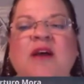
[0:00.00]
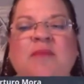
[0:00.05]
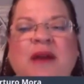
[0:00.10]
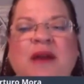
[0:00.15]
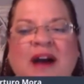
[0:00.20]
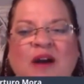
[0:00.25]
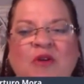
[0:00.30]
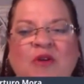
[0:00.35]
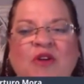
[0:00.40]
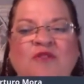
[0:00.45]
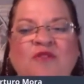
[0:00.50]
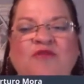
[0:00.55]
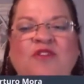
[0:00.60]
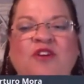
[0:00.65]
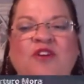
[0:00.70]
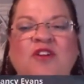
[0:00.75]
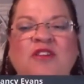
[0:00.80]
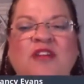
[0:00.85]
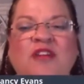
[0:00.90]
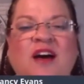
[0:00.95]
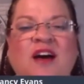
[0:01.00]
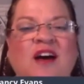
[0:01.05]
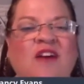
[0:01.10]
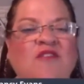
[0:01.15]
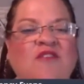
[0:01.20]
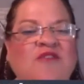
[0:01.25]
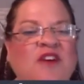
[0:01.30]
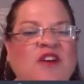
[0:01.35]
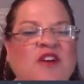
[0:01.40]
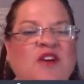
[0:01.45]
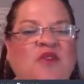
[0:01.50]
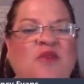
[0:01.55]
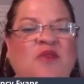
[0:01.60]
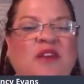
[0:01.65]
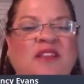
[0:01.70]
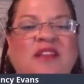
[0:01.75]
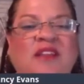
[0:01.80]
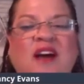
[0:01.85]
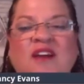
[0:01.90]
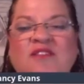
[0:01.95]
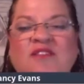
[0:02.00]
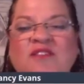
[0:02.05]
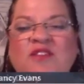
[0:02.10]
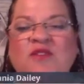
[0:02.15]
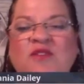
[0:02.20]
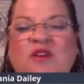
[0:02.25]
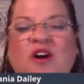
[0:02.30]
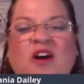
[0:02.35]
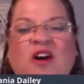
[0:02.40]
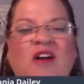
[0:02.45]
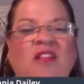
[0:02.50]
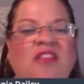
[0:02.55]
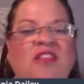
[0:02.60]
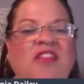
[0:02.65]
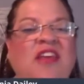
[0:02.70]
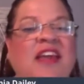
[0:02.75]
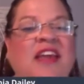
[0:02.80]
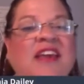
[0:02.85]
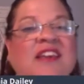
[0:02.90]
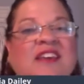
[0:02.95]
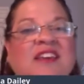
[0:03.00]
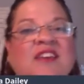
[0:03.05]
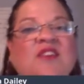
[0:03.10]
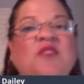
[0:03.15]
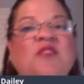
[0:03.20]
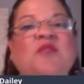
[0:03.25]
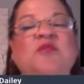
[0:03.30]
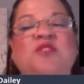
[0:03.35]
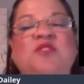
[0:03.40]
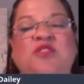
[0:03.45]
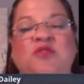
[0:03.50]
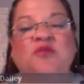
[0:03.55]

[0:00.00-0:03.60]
Powerful love. We love you all. Thank you to